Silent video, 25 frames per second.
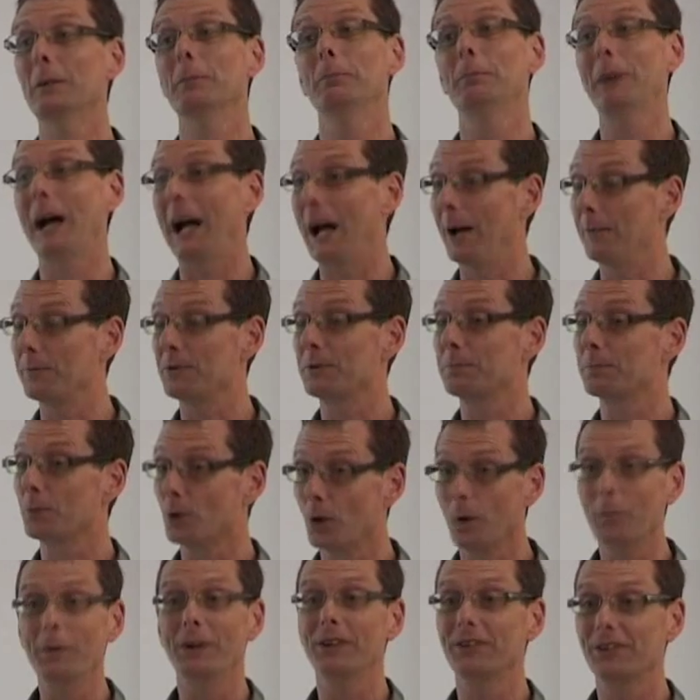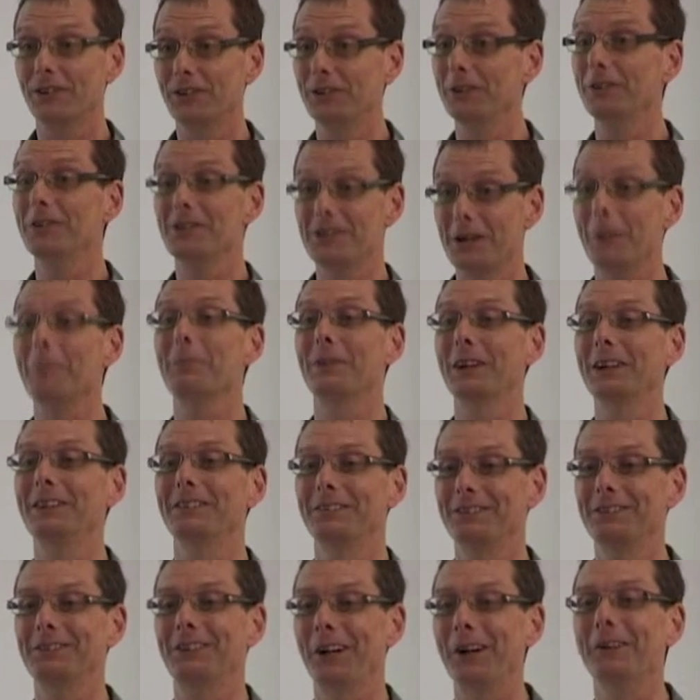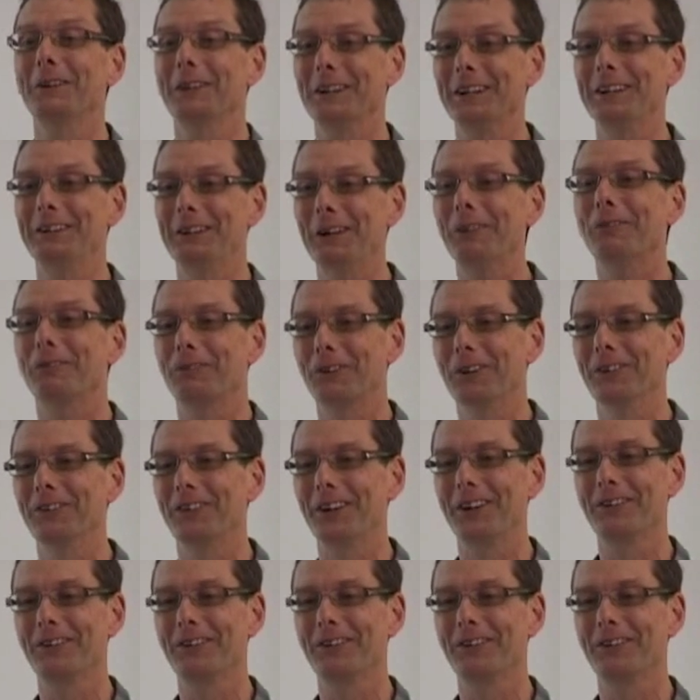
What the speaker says: perhaps promise to do something totally different